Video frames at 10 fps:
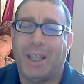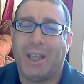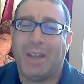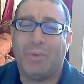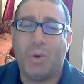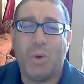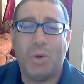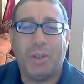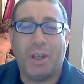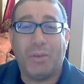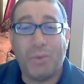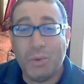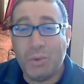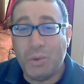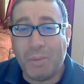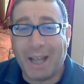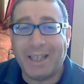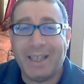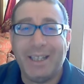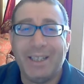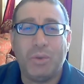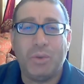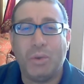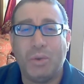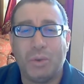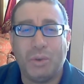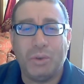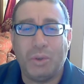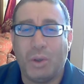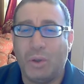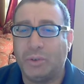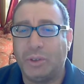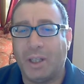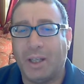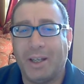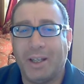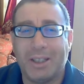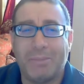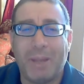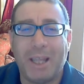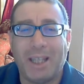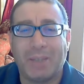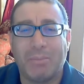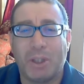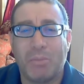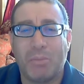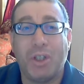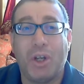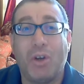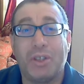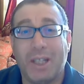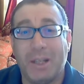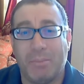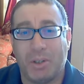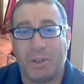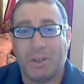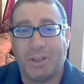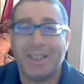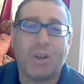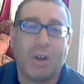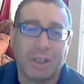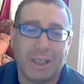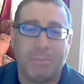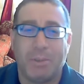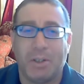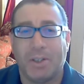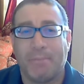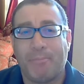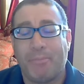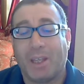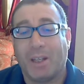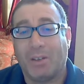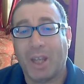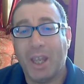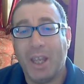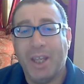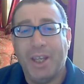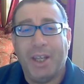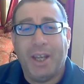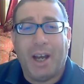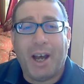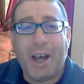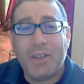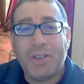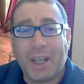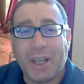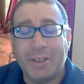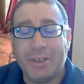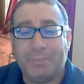volume. At least you don't spend that much money on slippage. This is called slippage. Okay. Second,